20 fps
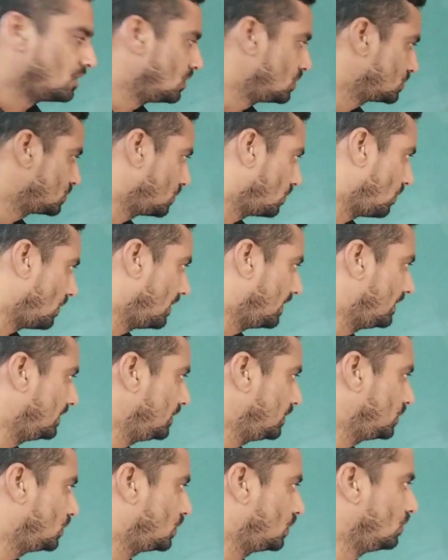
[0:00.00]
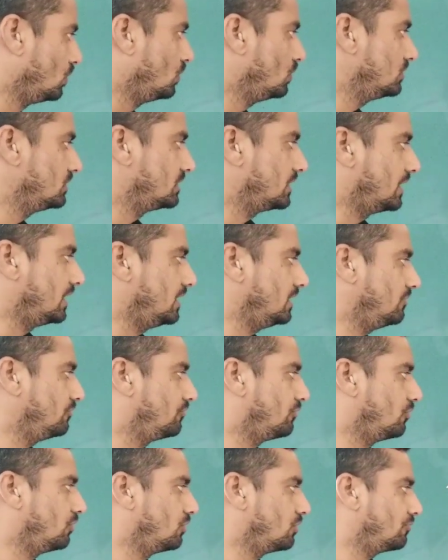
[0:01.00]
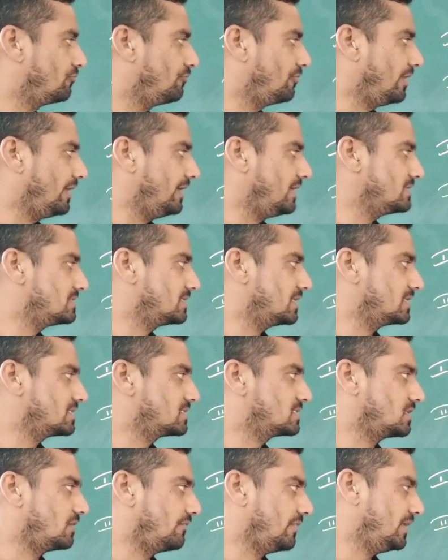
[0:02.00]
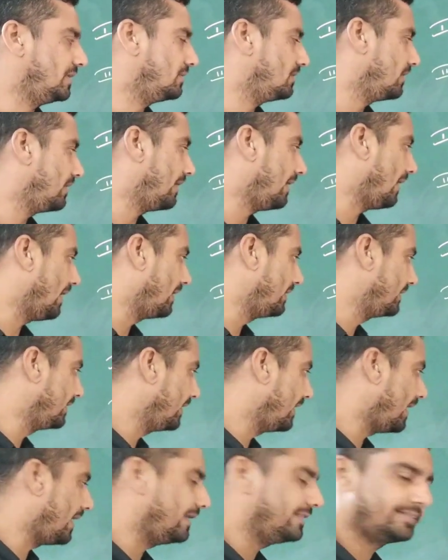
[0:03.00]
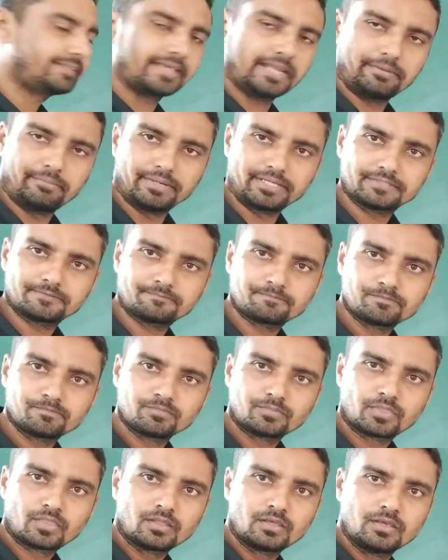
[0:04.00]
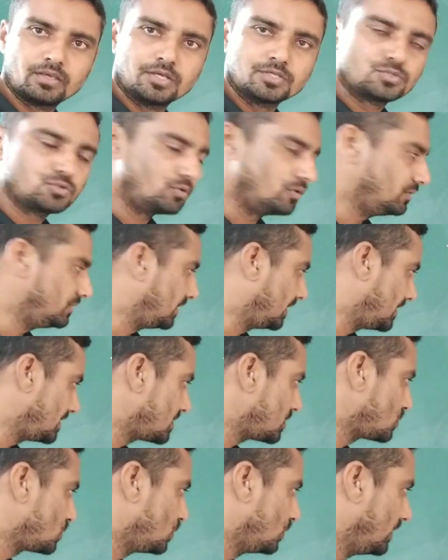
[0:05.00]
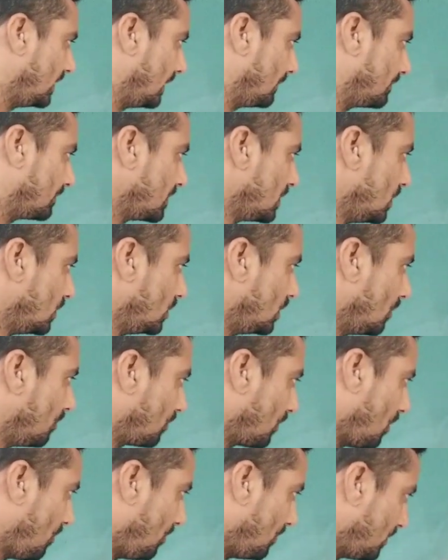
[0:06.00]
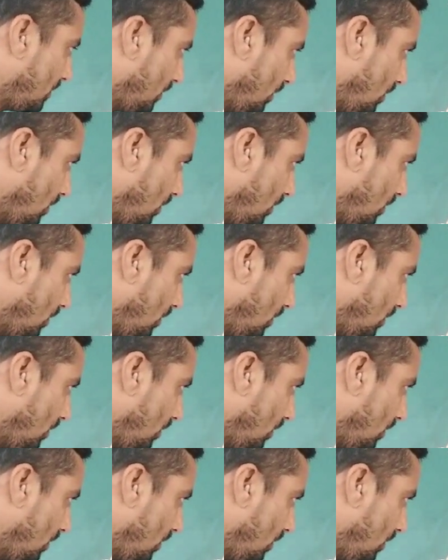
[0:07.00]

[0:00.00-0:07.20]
so 1, 2, 3, 4, 5, 6, 7 and 8 element. So that is the sodium. The property